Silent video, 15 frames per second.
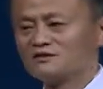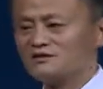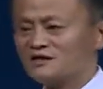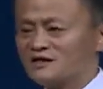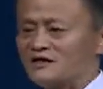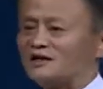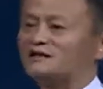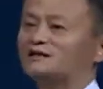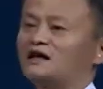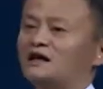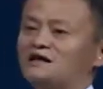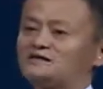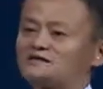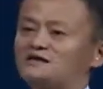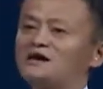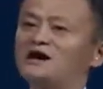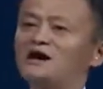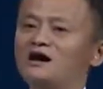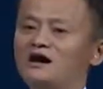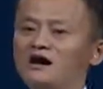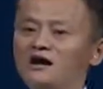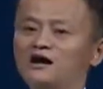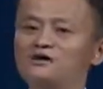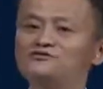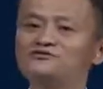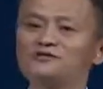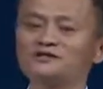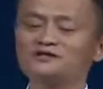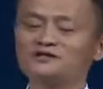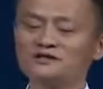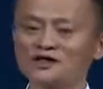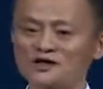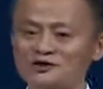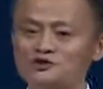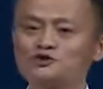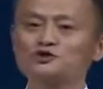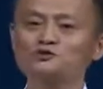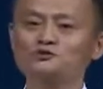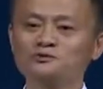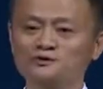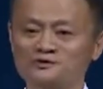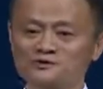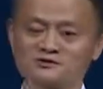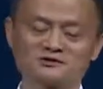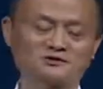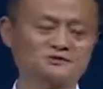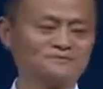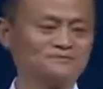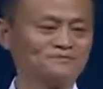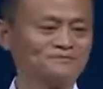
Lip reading: that can last 102 years.